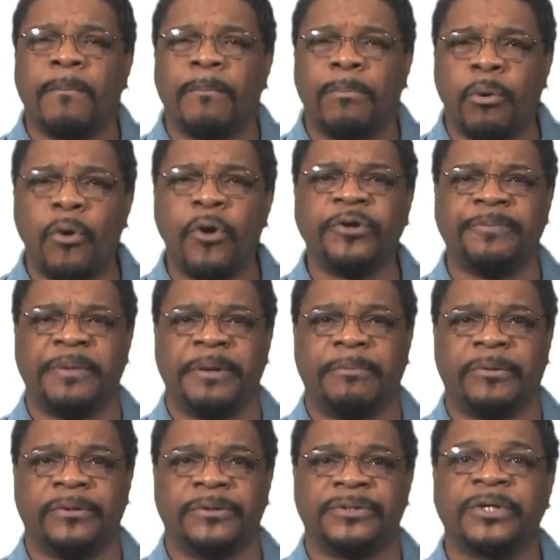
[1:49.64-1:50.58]
Board
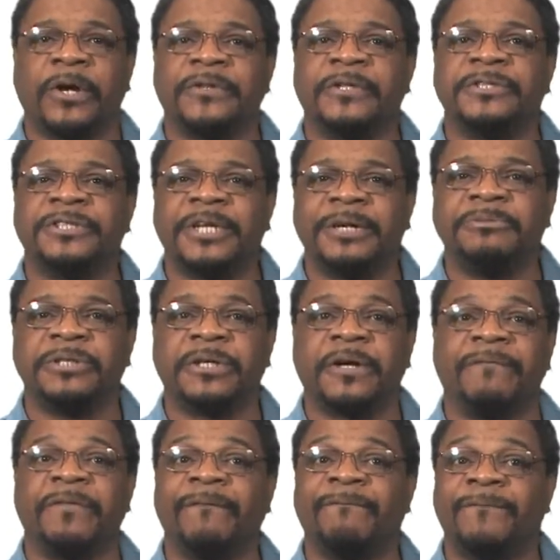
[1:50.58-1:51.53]
members are the subject
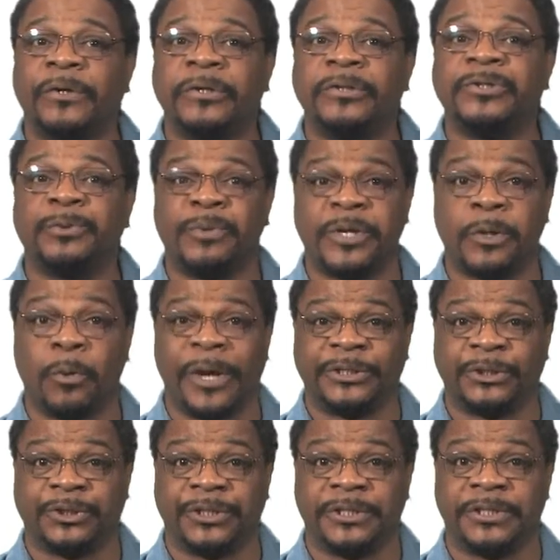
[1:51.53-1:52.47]
of the first three
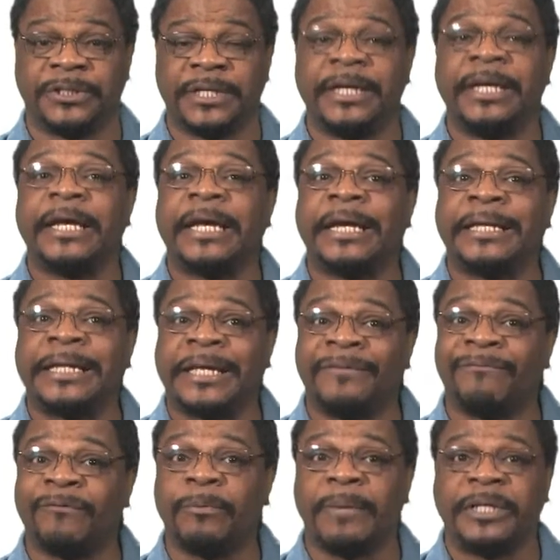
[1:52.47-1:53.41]
questions in
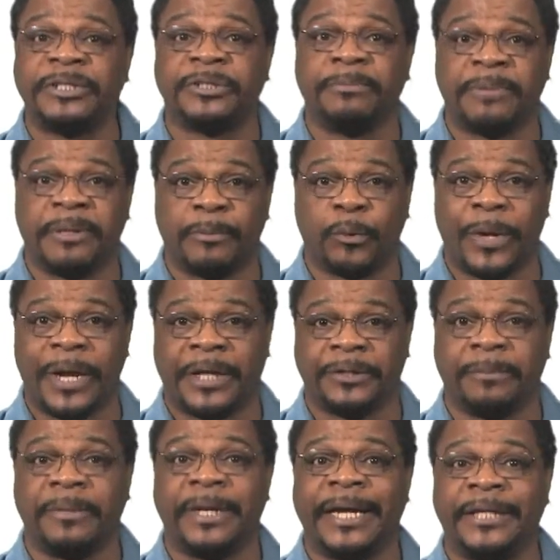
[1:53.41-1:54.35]
Information
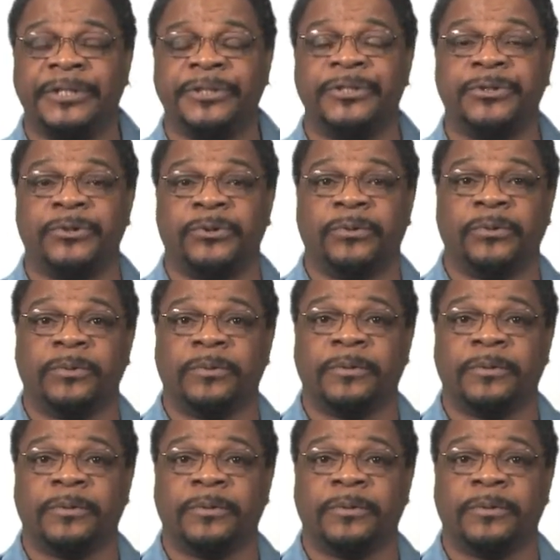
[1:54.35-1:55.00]
Memorandum 82.